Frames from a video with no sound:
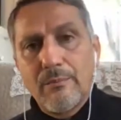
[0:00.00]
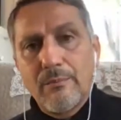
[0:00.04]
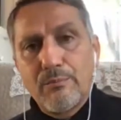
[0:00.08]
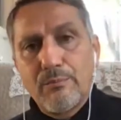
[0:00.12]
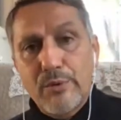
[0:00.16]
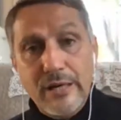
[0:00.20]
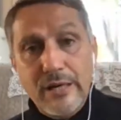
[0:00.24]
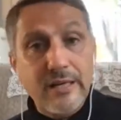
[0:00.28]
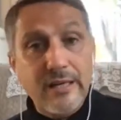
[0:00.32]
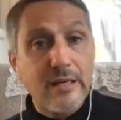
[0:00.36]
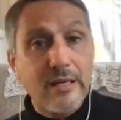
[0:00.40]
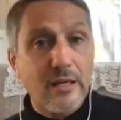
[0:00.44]

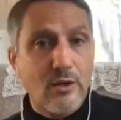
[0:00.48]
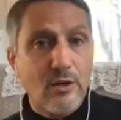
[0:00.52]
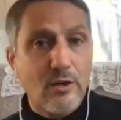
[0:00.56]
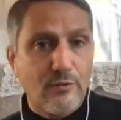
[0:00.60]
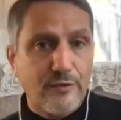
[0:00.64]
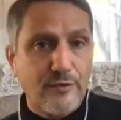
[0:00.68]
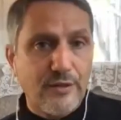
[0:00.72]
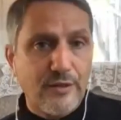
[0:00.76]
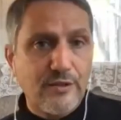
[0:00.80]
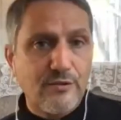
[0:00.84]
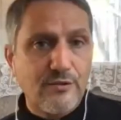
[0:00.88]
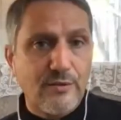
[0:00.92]
bringing
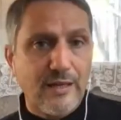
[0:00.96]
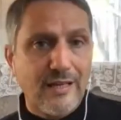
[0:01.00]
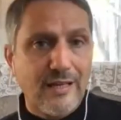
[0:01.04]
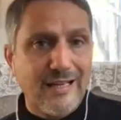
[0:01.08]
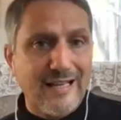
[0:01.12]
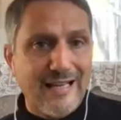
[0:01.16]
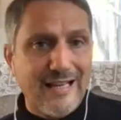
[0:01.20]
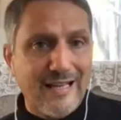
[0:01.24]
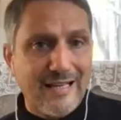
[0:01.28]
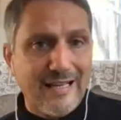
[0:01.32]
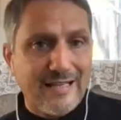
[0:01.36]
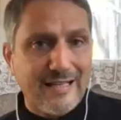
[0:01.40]
of Israel
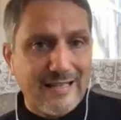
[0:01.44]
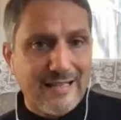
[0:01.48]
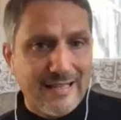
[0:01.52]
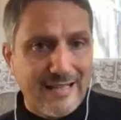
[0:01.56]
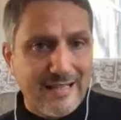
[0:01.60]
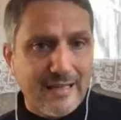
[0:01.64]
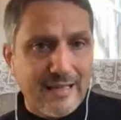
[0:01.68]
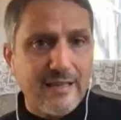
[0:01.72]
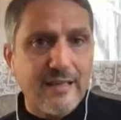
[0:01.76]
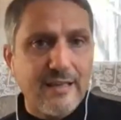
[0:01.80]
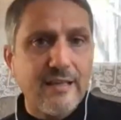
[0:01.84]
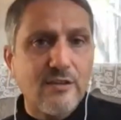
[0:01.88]
as
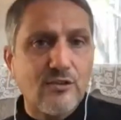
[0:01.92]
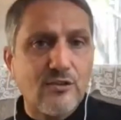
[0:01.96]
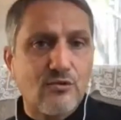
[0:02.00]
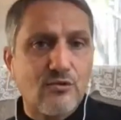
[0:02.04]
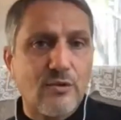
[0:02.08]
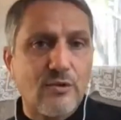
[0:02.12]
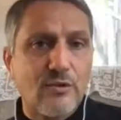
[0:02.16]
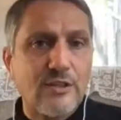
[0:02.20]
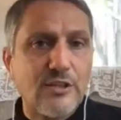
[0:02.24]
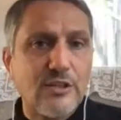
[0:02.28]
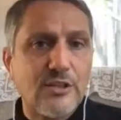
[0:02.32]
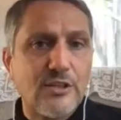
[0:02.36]
the key
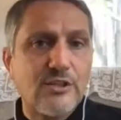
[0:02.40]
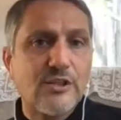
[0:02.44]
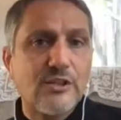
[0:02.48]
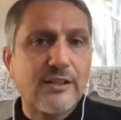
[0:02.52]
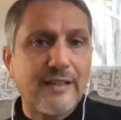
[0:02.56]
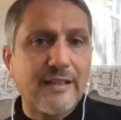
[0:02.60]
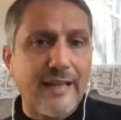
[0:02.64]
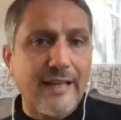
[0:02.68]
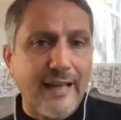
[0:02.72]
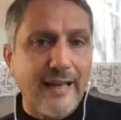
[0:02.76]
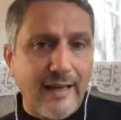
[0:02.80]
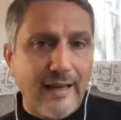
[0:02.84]

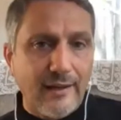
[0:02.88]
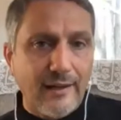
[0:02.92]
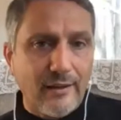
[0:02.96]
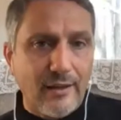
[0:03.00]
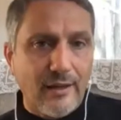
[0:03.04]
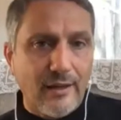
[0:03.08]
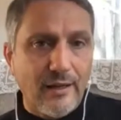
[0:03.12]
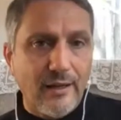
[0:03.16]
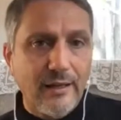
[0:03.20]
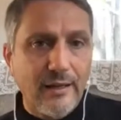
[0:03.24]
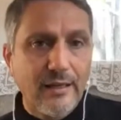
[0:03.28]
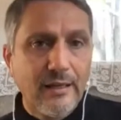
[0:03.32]
strategic
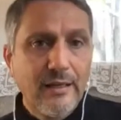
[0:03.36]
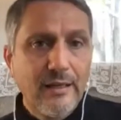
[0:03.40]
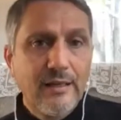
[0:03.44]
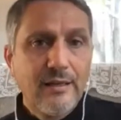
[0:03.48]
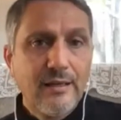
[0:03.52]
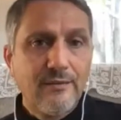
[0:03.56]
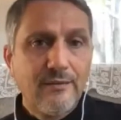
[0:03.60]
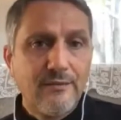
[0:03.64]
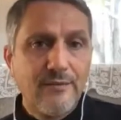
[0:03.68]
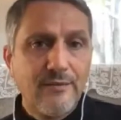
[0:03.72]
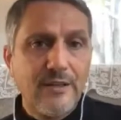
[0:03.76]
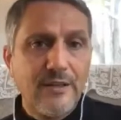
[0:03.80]
ally
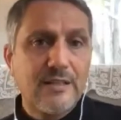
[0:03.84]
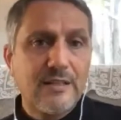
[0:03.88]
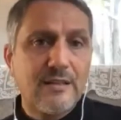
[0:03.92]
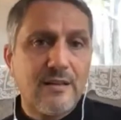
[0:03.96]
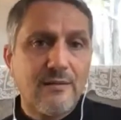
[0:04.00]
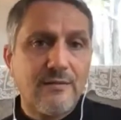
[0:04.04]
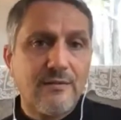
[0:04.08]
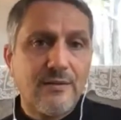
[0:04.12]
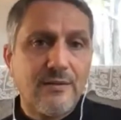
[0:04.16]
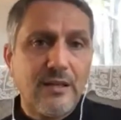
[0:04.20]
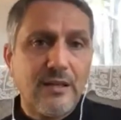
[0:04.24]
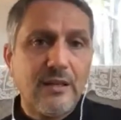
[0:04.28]

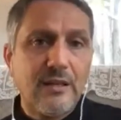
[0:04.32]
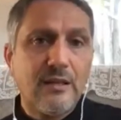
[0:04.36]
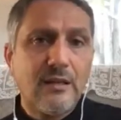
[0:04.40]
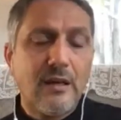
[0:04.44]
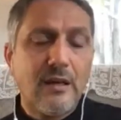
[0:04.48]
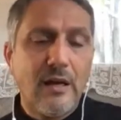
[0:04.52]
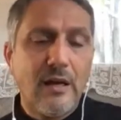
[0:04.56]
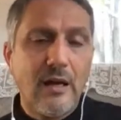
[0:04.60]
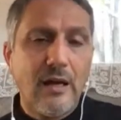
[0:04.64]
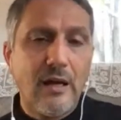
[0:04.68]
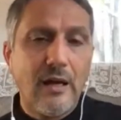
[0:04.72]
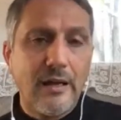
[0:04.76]
vis-a-vis
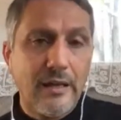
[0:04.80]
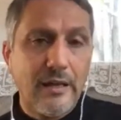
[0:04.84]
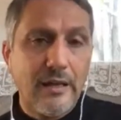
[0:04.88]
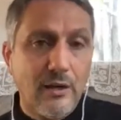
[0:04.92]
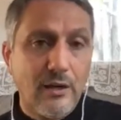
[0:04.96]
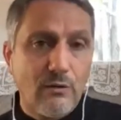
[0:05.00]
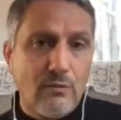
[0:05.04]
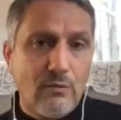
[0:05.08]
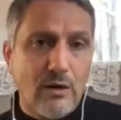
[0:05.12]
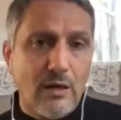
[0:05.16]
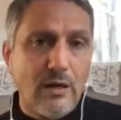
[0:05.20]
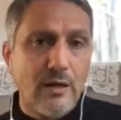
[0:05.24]

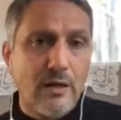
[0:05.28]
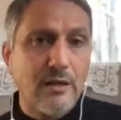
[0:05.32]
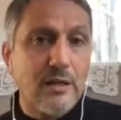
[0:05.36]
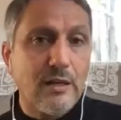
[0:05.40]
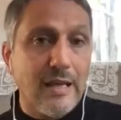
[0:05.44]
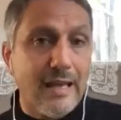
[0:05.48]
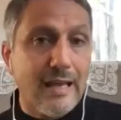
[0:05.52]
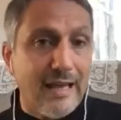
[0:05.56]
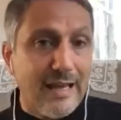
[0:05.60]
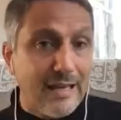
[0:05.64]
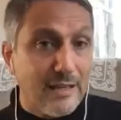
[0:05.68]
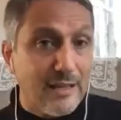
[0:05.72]
Iran,
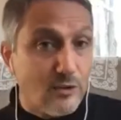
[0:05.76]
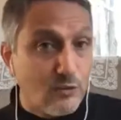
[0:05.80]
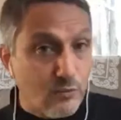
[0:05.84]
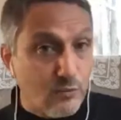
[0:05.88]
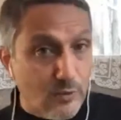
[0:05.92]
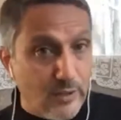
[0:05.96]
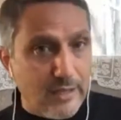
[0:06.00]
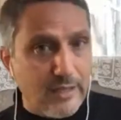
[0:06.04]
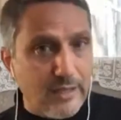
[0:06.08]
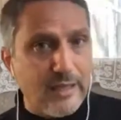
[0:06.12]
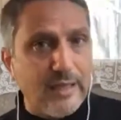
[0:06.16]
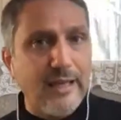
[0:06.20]
as
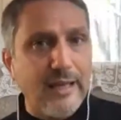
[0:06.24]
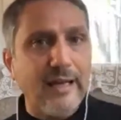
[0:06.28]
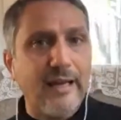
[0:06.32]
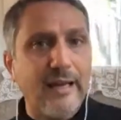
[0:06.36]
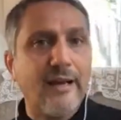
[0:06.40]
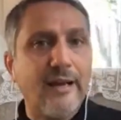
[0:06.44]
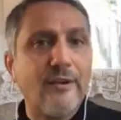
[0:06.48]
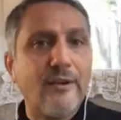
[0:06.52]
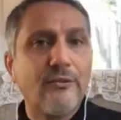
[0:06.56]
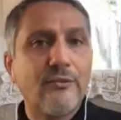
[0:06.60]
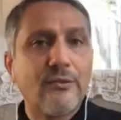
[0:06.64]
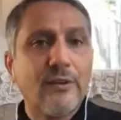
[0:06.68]
well
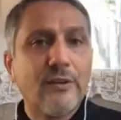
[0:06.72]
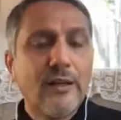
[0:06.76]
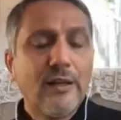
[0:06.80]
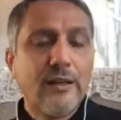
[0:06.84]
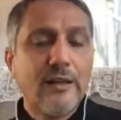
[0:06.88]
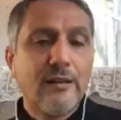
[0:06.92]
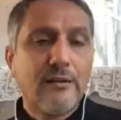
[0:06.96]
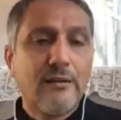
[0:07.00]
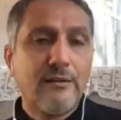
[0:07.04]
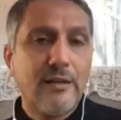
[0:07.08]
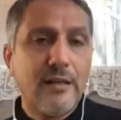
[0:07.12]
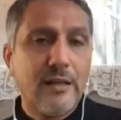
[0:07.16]
as
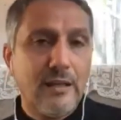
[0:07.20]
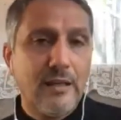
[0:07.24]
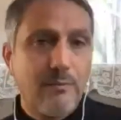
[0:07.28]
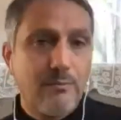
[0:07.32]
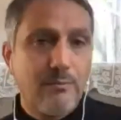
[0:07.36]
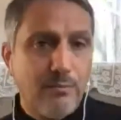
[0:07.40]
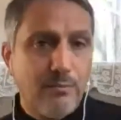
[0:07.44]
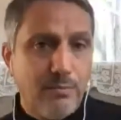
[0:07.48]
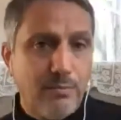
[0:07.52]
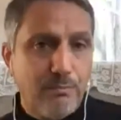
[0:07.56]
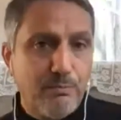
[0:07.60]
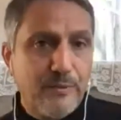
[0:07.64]
the
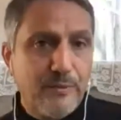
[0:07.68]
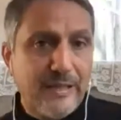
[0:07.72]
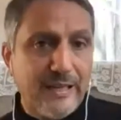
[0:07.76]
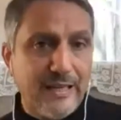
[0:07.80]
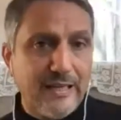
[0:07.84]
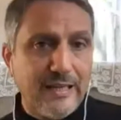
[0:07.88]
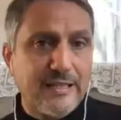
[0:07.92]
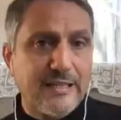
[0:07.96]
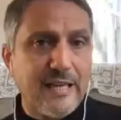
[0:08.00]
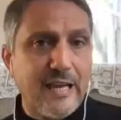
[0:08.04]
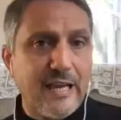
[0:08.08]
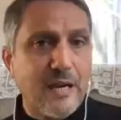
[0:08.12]

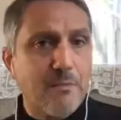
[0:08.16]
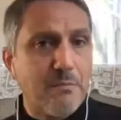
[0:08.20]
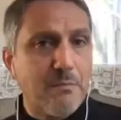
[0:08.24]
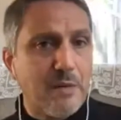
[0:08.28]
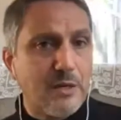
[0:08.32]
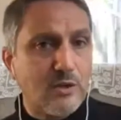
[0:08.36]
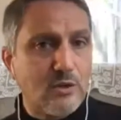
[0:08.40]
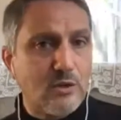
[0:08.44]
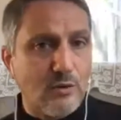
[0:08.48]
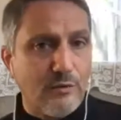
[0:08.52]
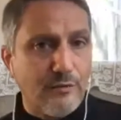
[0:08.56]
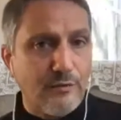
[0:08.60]

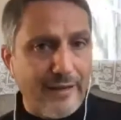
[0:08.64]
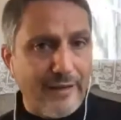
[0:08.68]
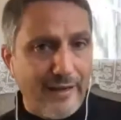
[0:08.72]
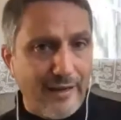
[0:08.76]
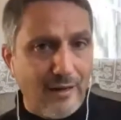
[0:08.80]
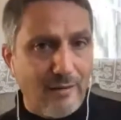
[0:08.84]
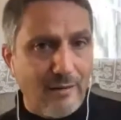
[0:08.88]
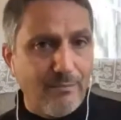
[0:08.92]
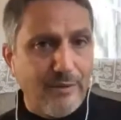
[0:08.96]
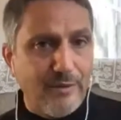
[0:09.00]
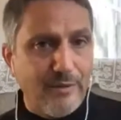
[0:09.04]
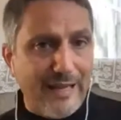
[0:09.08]
containment of
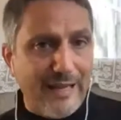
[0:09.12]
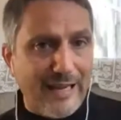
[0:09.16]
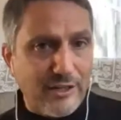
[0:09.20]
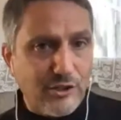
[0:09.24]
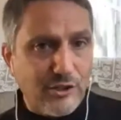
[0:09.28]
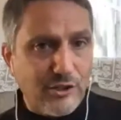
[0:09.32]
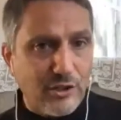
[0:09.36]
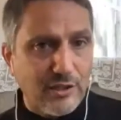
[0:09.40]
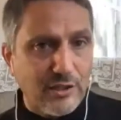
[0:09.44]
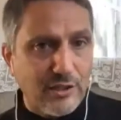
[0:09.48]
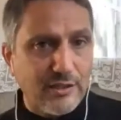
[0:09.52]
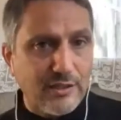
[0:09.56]
Arab
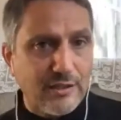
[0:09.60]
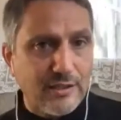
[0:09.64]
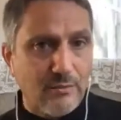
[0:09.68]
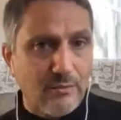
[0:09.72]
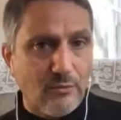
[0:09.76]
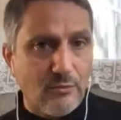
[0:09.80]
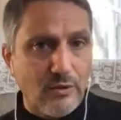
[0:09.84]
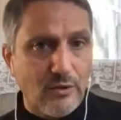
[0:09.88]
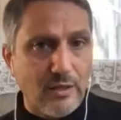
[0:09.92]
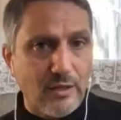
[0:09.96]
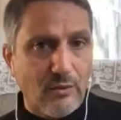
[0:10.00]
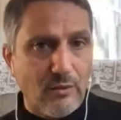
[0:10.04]
nationalism
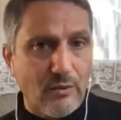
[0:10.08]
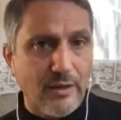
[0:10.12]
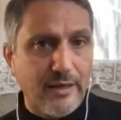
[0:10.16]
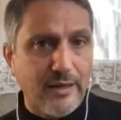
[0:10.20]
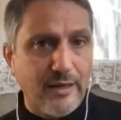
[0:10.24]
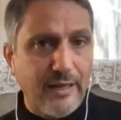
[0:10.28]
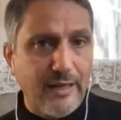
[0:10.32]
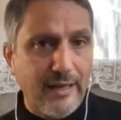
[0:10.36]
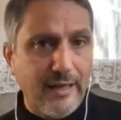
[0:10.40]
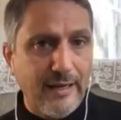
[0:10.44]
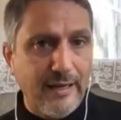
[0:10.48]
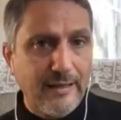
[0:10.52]
on the one
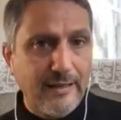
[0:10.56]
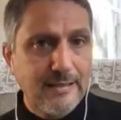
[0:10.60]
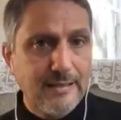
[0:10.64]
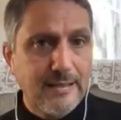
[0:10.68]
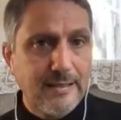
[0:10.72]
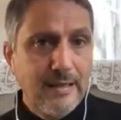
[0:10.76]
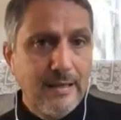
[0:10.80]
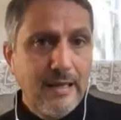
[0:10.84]
hand,